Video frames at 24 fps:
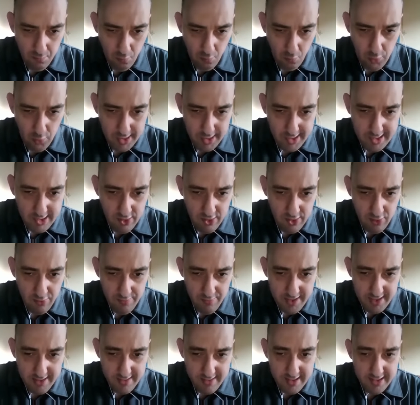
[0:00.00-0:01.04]
we're still
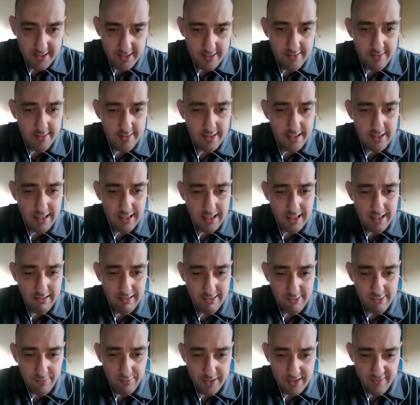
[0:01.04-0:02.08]
maintaining a
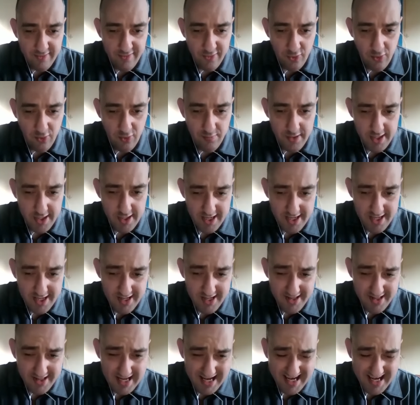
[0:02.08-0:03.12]
little bit of hope
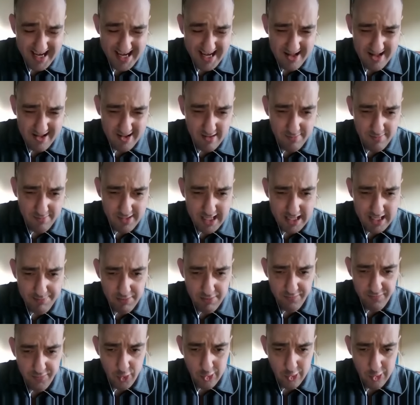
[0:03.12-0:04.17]
that it is some type
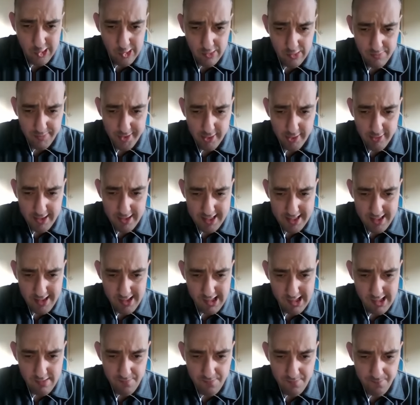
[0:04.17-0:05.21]
of YouTube
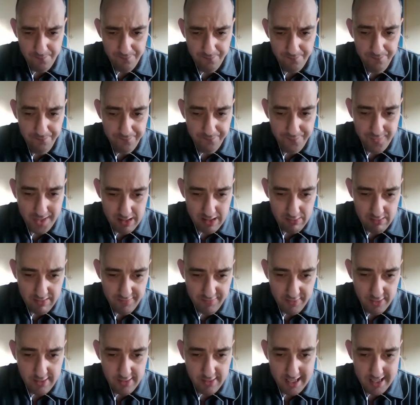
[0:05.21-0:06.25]
glitch.
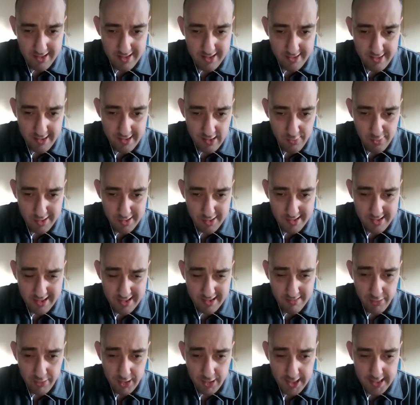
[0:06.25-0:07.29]
However, as the hours
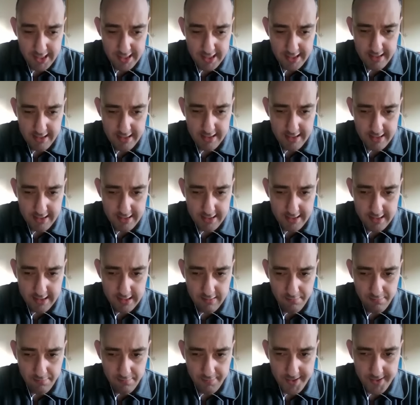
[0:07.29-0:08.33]
tick by,
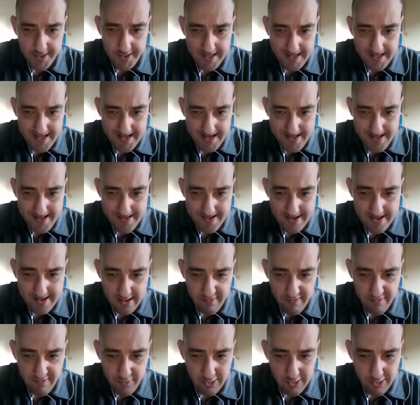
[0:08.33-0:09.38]
um, this is
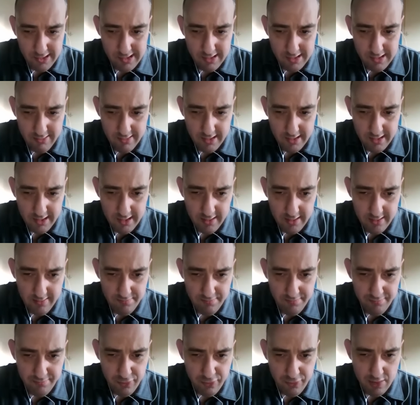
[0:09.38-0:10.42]
unfortunately
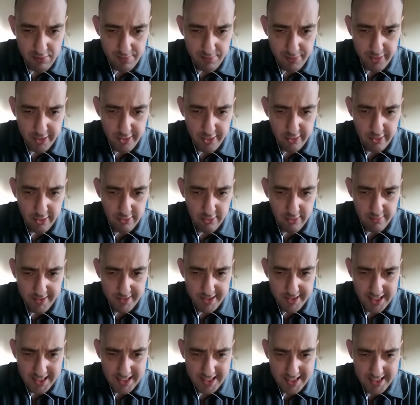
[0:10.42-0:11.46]
probably not going to be
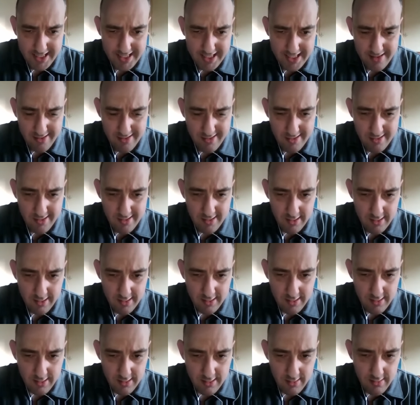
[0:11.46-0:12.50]
the case.
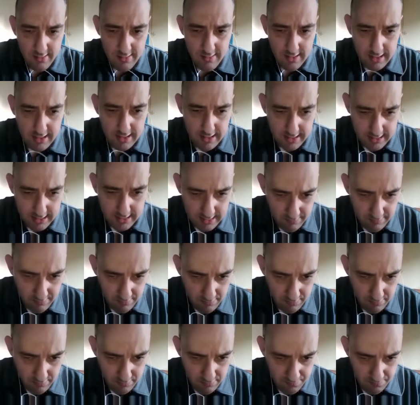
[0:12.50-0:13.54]

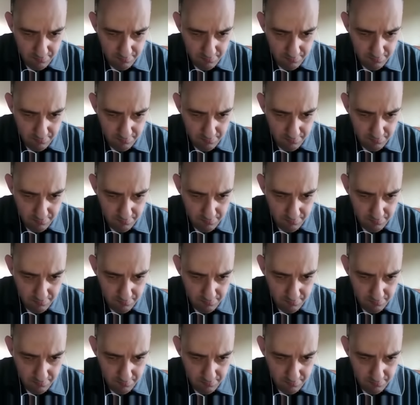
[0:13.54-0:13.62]
Um,